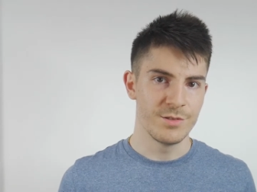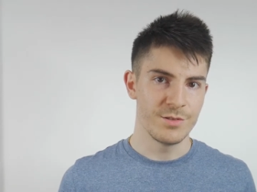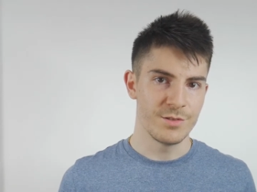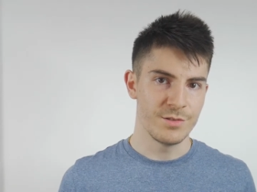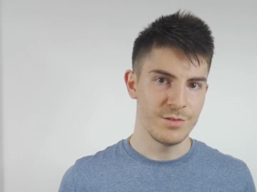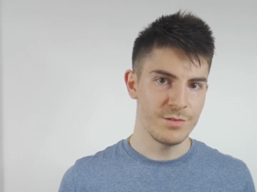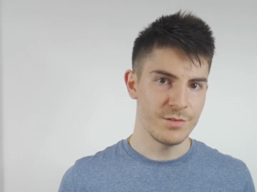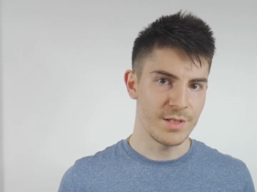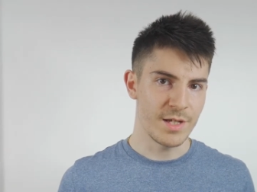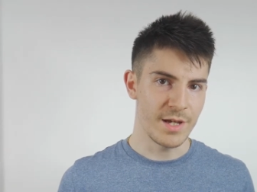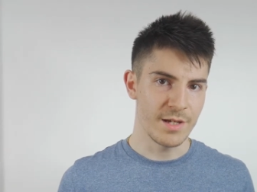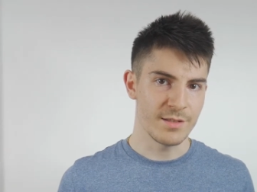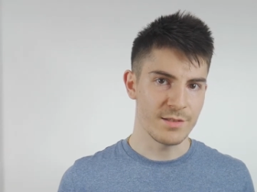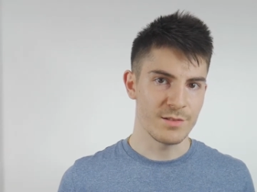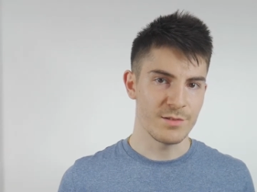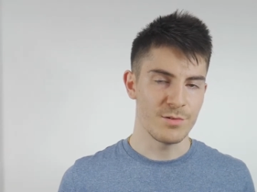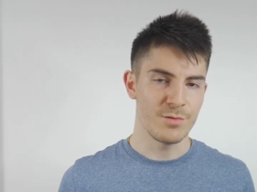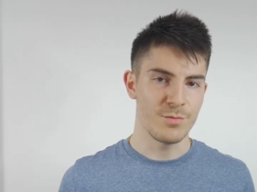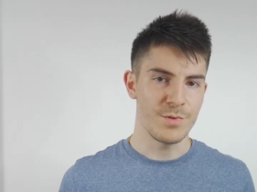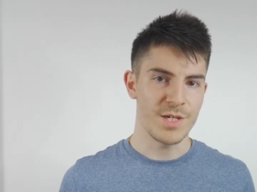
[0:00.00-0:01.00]
To do
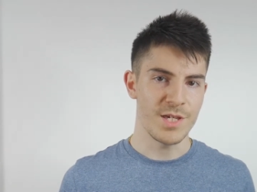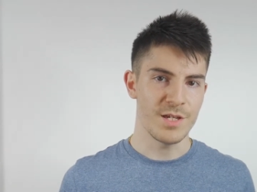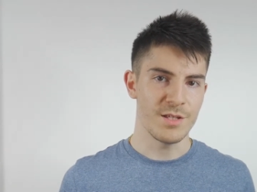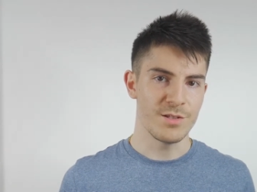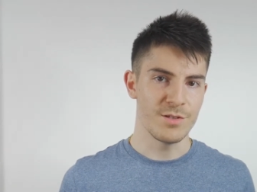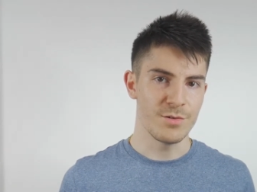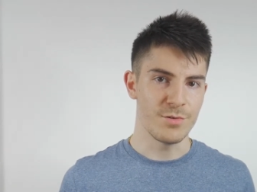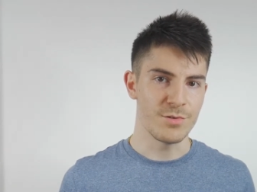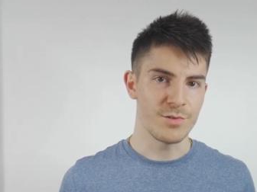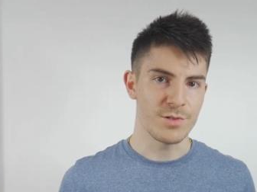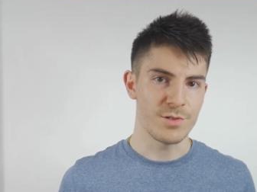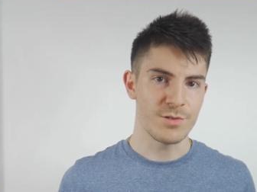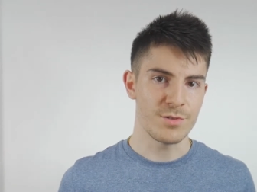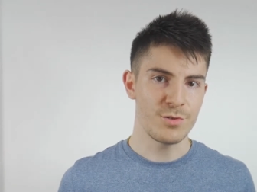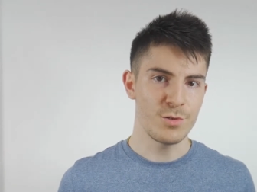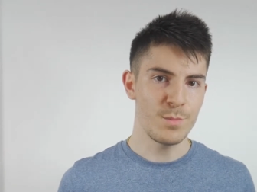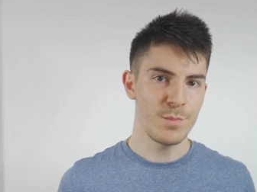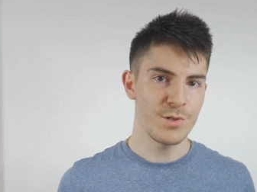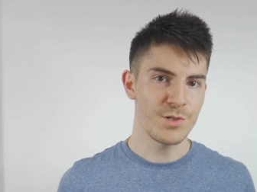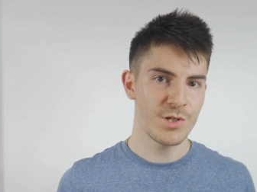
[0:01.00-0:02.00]
that, we can use
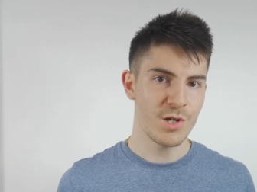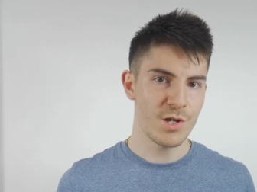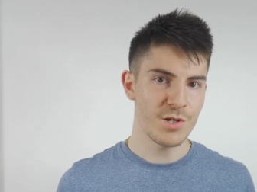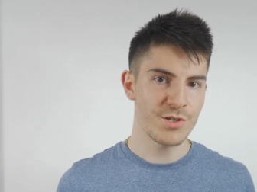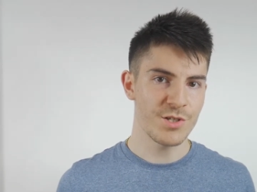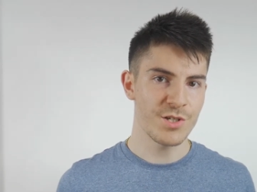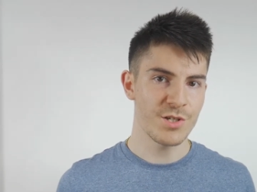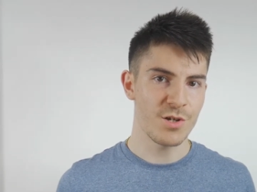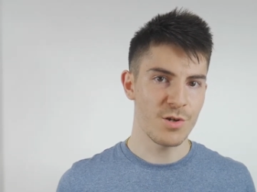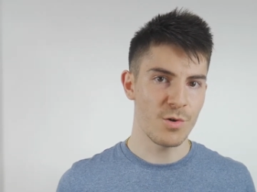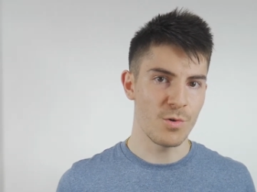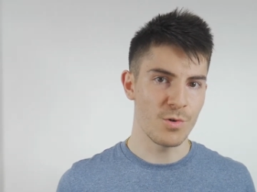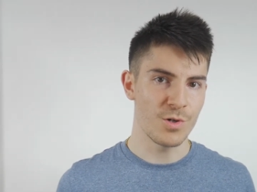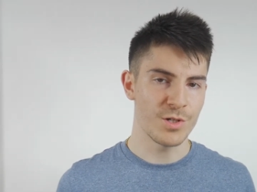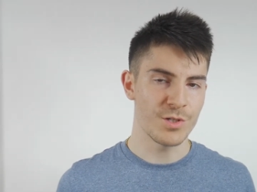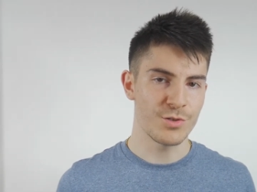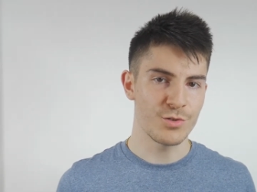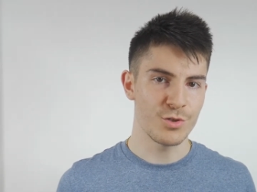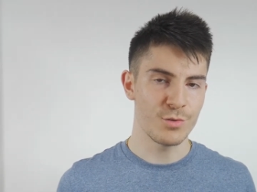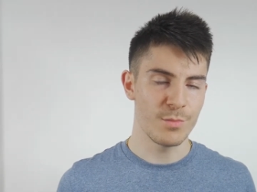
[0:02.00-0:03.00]
supercharging
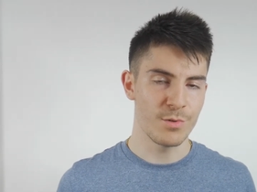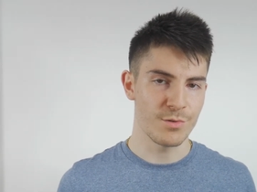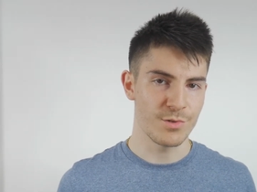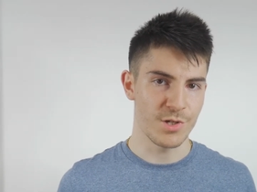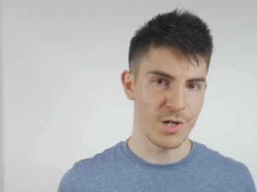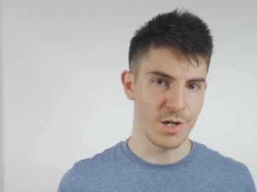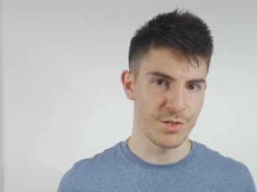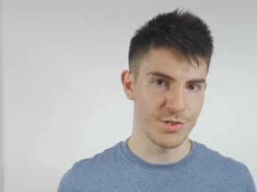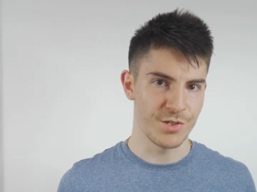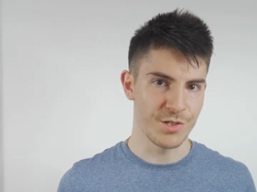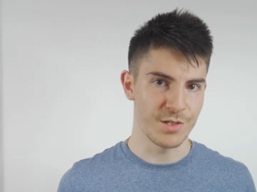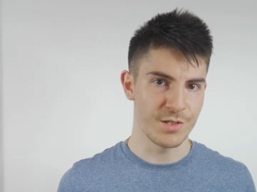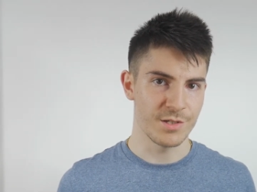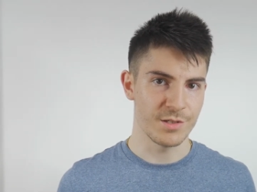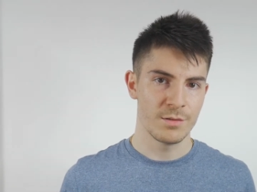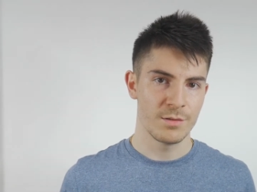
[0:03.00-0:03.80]
or turbocharging.